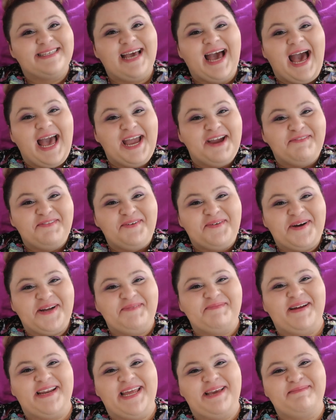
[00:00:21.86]
Hi
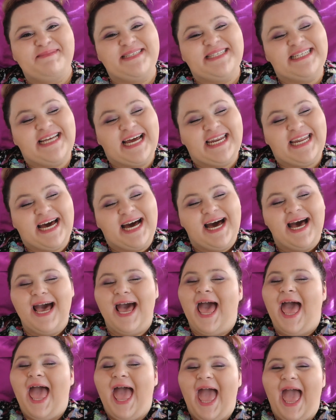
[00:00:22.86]
everyone, my name is Netta
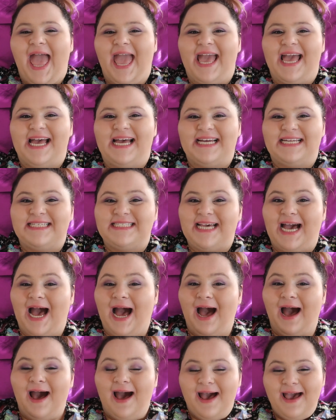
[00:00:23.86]
and
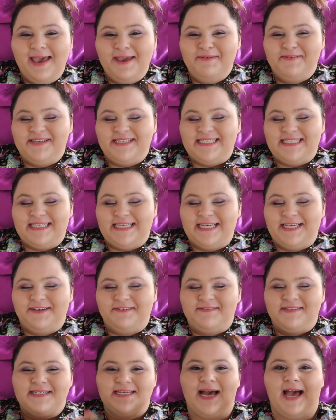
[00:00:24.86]
I
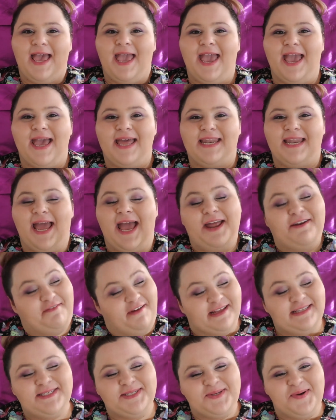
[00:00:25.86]
received an
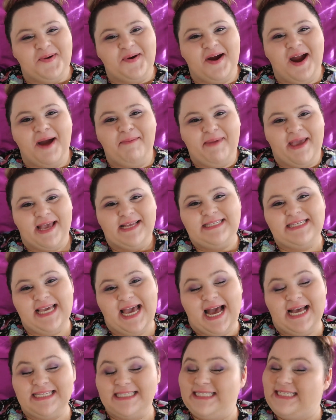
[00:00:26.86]
advanced score on the
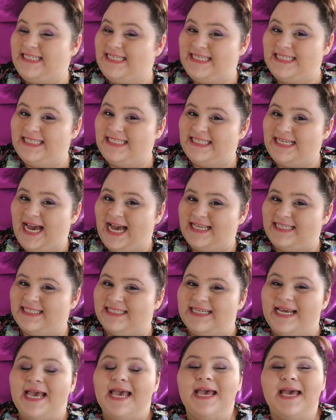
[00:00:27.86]
ATI TEAS test.
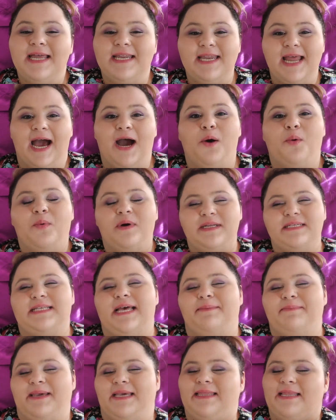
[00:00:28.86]
Now, what does
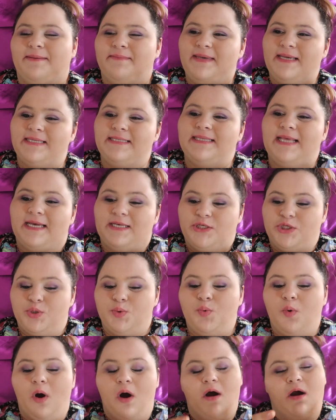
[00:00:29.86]
that mean? That means that
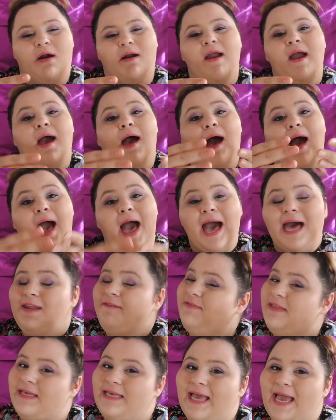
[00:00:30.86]
you are ahead
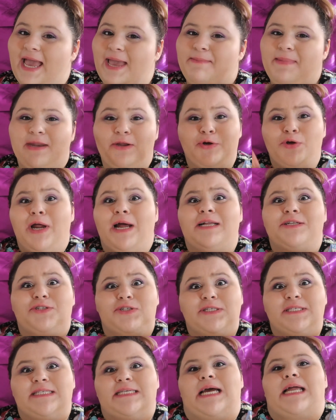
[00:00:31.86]
of the game and you're not
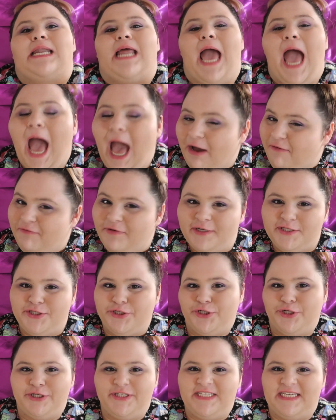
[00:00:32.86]
just an
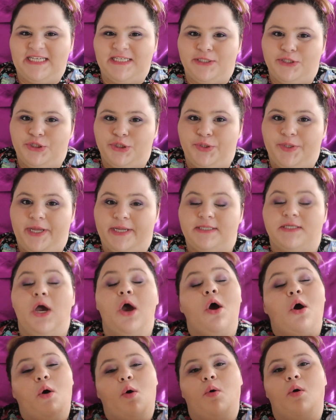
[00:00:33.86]
average nursing student.
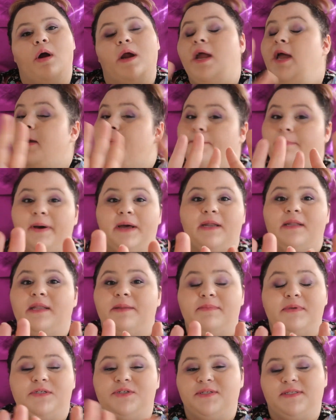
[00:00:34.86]
But
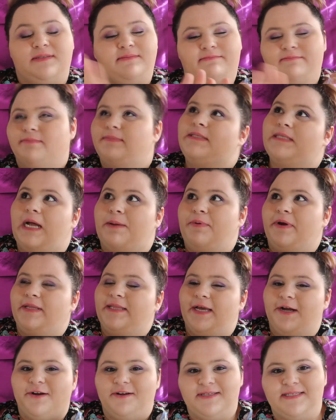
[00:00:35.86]
let me just stop right
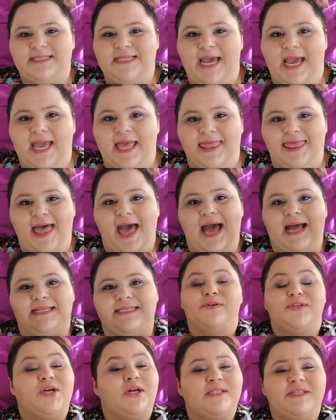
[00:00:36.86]
there and say that
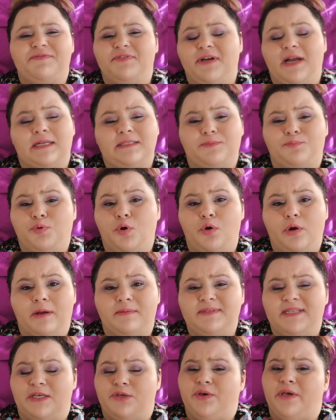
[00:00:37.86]
there's all different kinds of
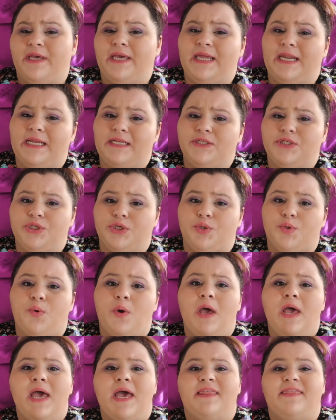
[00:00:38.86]
programs that you can get
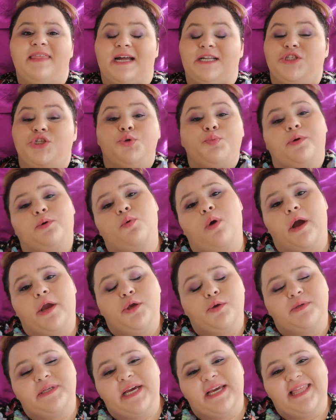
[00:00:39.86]
into that do require
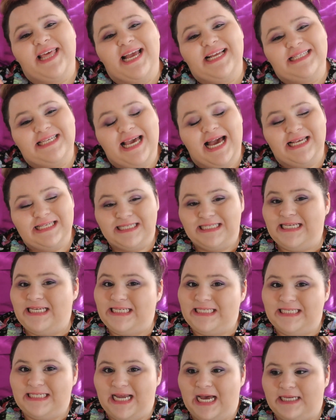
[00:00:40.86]
you to take the ATI
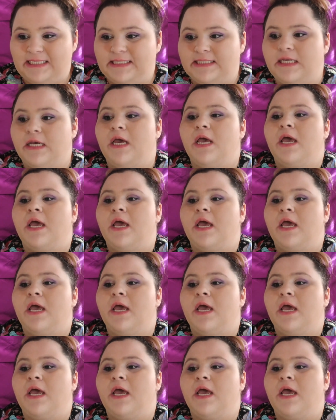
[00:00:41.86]
TEAS test.